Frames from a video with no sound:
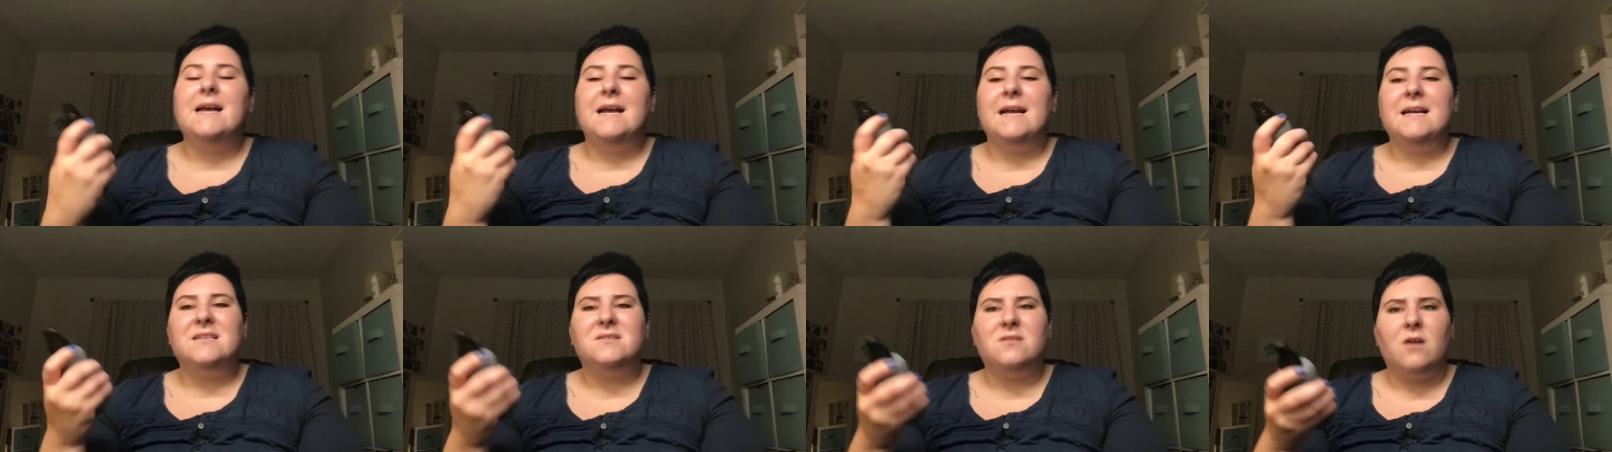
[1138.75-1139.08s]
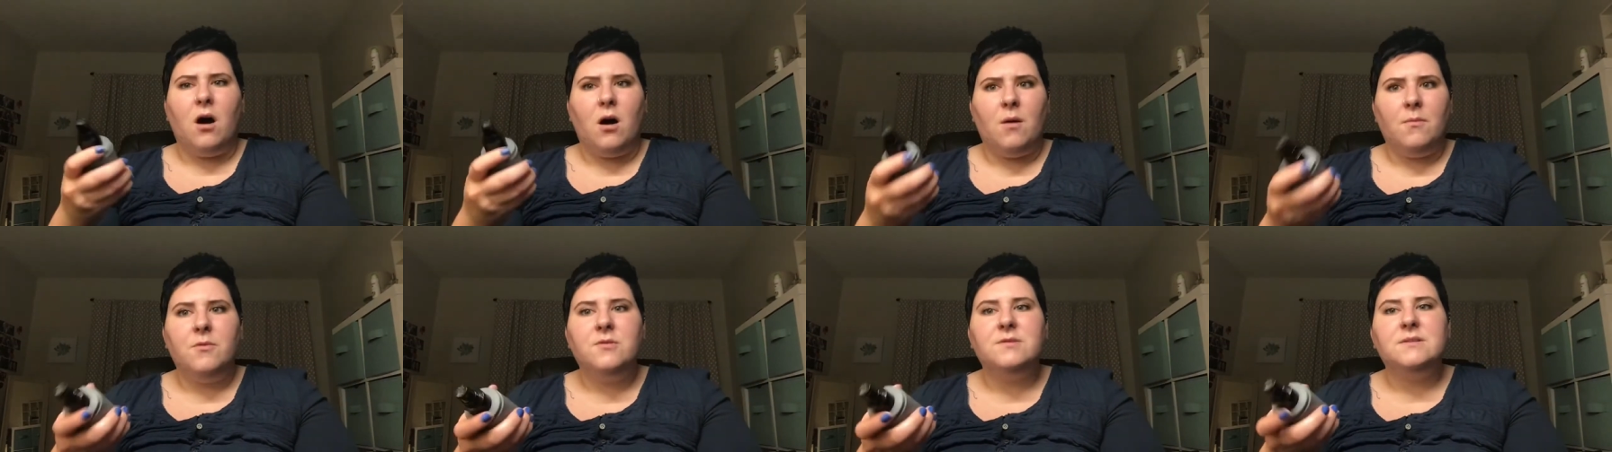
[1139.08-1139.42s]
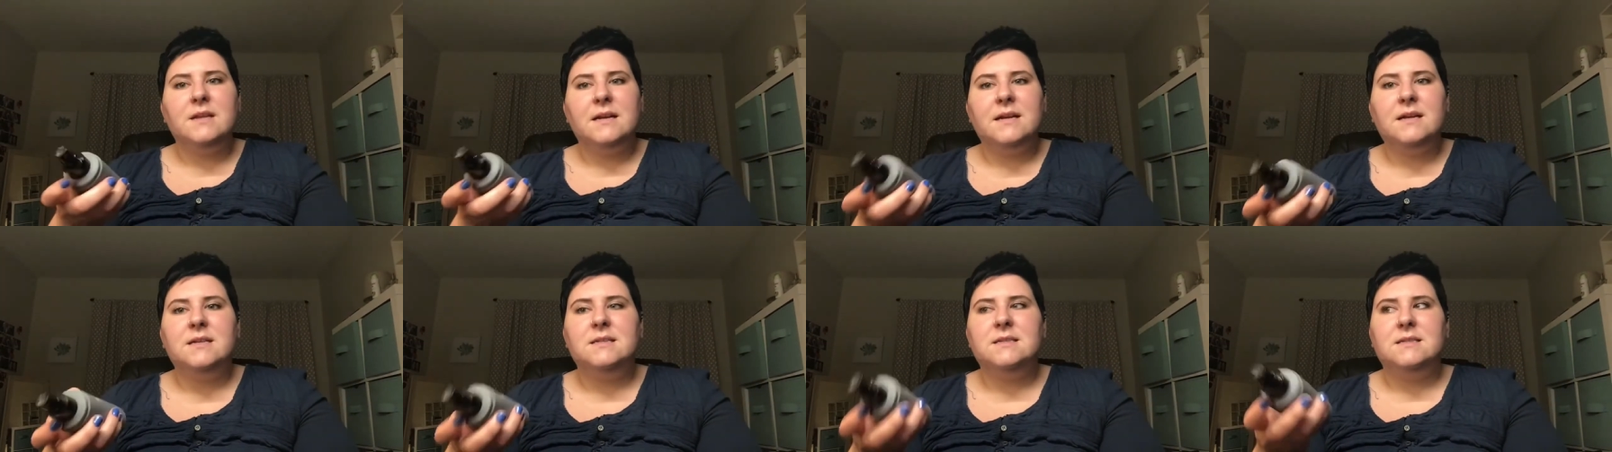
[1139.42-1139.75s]
it's almost
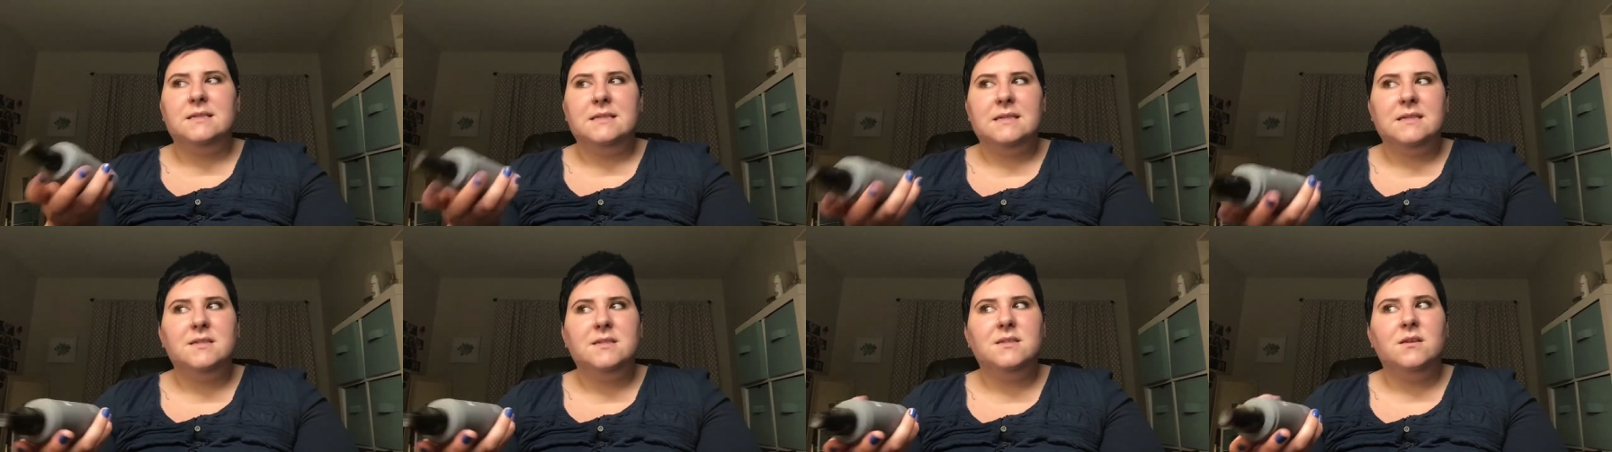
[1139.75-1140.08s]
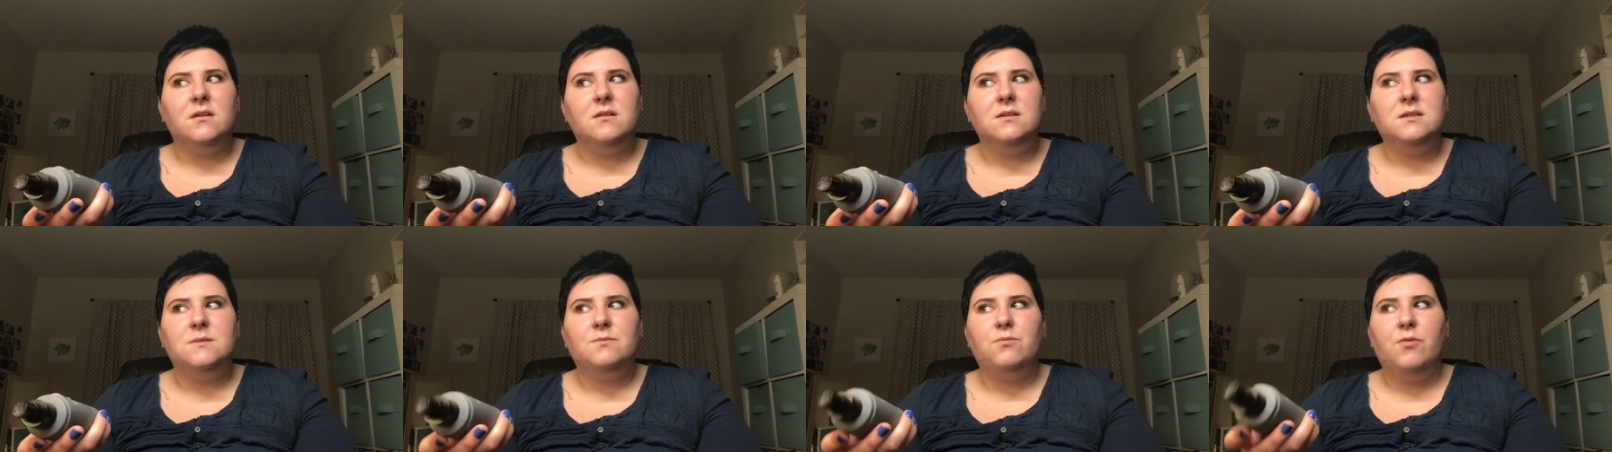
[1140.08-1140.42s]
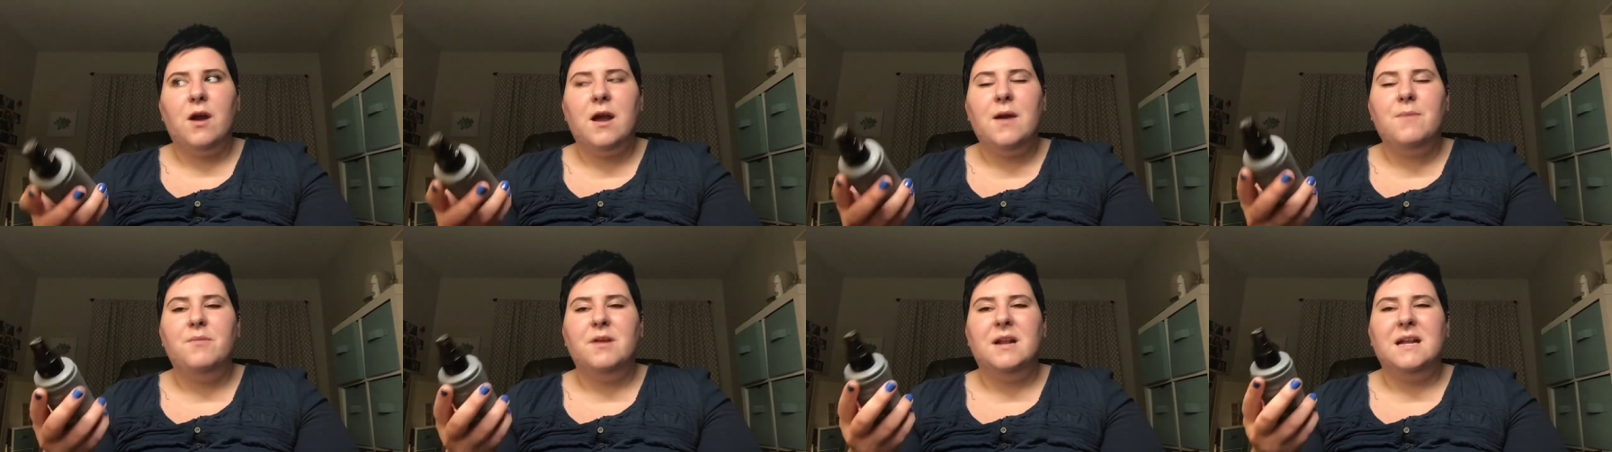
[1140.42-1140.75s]
like a sea salt
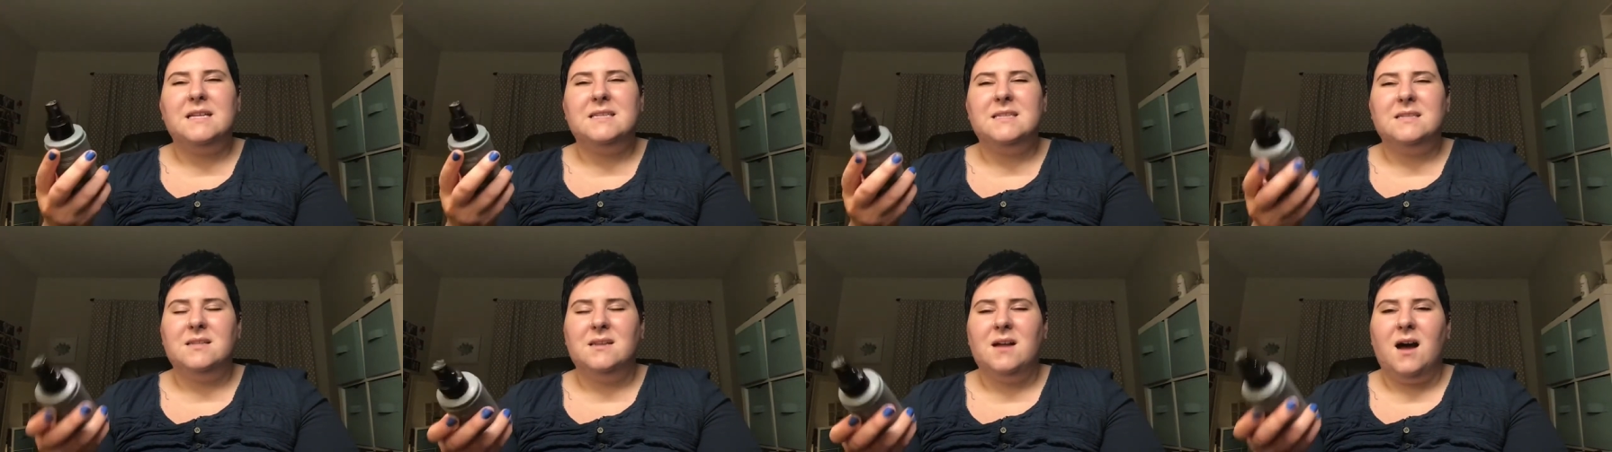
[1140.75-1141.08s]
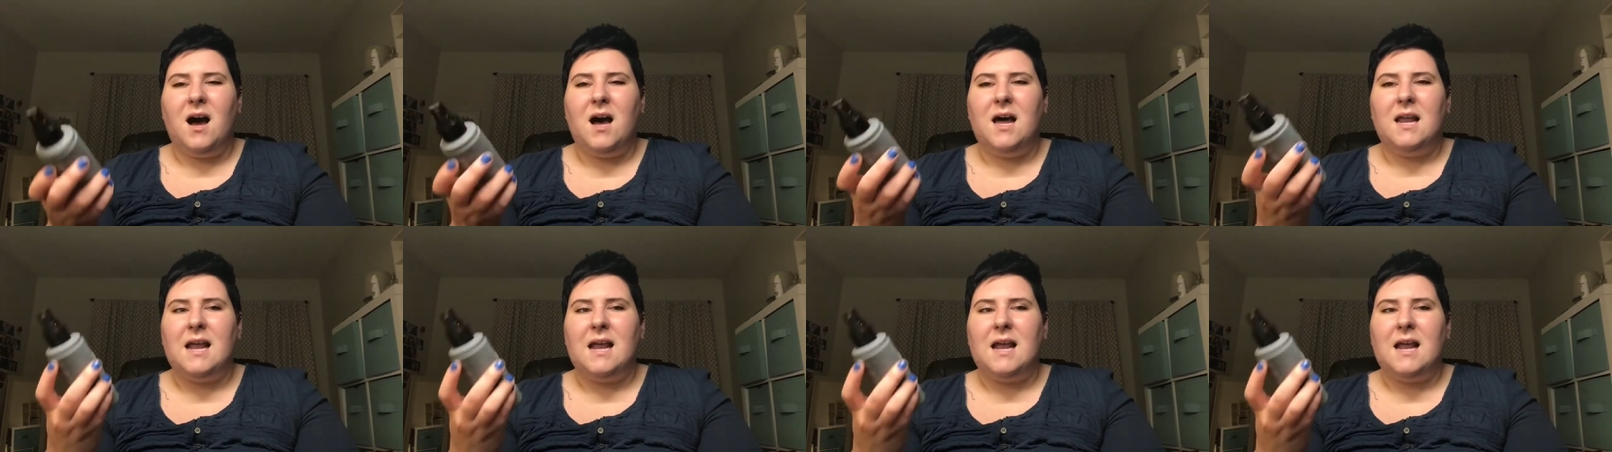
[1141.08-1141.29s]
spray, but it's not